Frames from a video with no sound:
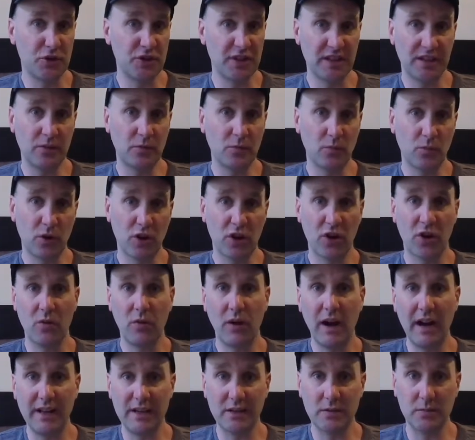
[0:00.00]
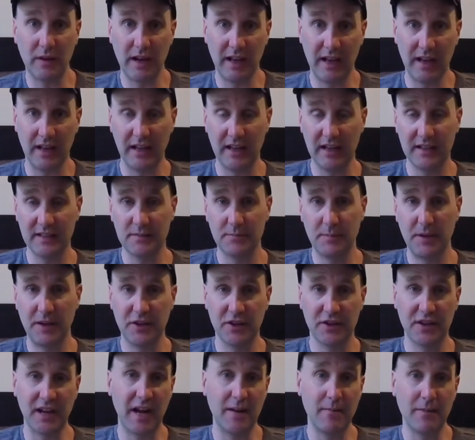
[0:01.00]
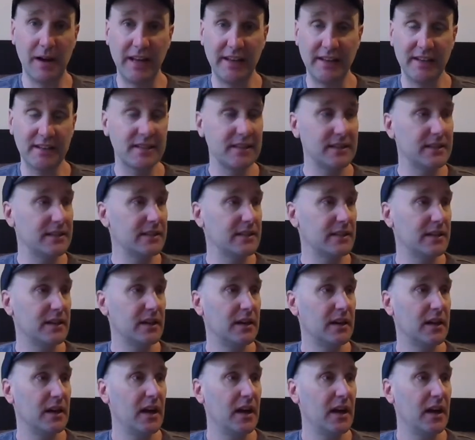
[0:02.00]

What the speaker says: didn't work quite as well as Peter Diamandis's.